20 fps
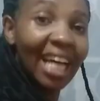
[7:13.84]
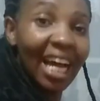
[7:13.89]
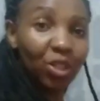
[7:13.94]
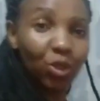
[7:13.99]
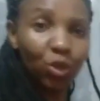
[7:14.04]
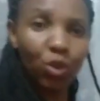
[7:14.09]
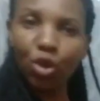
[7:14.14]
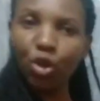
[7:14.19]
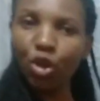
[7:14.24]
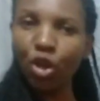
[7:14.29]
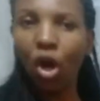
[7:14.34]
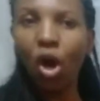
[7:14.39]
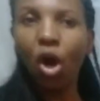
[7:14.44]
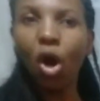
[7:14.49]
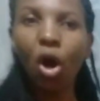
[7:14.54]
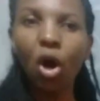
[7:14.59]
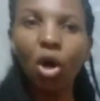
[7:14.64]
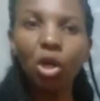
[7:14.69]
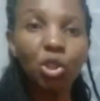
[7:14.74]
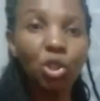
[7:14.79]
as you
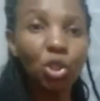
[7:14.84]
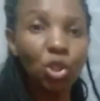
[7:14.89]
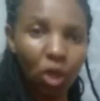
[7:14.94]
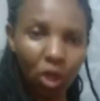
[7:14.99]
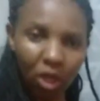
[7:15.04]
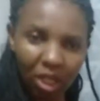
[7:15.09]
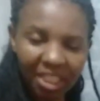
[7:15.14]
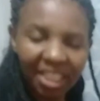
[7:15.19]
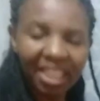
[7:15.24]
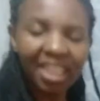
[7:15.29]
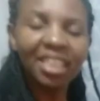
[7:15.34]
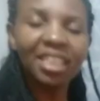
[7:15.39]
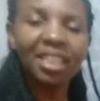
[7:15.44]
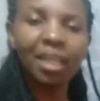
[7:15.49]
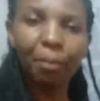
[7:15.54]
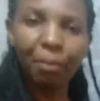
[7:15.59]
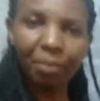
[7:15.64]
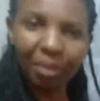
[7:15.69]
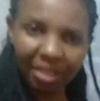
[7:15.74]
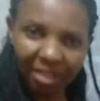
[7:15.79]
know, salt is
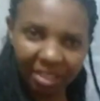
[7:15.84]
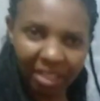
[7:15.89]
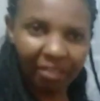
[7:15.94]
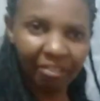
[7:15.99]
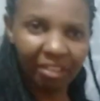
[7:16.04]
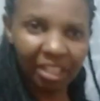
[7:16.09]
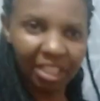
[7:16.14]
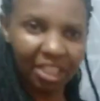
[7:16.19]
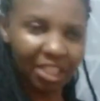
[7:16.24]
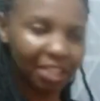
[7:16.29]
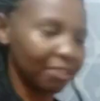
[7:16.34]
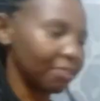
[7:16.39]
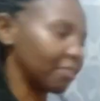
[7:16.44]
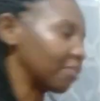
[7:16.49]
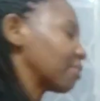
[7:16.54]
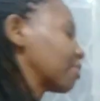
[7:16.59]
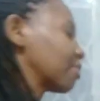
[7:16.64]
a preservative.